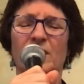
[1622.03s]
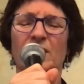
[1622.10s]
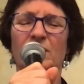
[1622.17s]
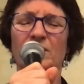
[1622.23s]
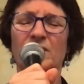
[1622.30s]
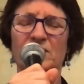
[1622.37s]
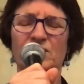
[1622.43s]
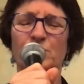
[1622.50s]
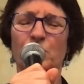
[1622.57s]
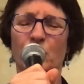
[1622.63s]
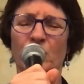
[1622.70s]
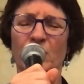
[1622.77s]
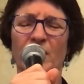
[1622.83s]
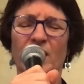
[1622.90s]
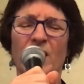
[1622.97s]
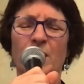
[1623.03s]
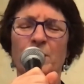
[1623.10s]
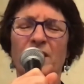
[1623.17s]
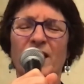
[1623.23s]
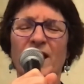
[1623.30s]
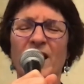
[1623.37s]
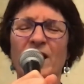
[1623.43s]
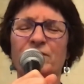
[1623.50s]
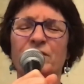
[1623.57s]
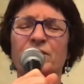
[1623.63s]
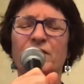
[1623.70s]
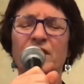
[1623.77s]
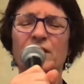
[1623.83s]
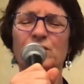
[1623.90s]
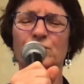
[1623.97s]
this morning on behalf of
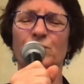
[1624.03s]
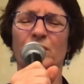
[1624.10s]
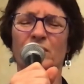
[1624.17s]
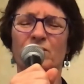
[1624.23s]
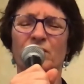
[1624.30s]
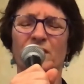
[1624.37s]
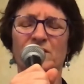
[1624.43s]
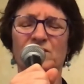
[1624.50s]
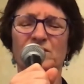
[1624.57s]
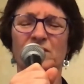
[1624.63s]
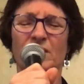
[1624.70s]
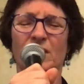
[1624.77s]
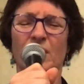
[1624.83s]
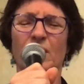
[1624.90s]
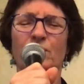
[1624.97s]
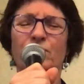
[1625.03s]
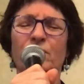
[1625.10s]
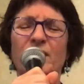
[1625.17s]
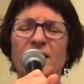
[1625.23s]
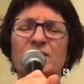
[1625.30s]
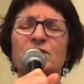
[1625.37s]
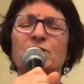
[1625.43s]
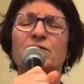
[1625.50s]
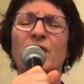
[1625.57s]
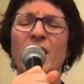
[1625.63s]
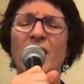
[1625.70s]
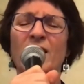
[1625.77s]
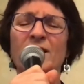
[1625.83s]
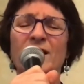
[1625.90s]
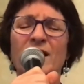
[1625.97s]
each one of us for that
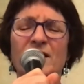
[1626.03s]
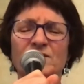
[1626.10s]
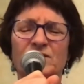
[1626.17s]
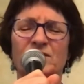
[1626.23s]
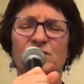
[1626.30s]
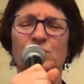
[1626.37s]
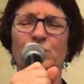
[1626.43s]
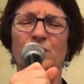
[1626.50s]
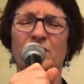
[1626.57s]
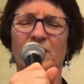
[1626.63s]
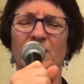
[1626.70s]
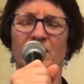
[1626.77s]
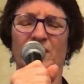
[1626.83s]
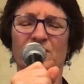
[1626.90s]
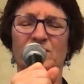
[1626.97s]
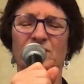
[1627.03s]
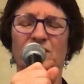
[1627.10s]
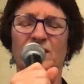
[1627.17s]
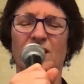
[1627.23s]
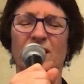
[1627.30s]
divine essence within us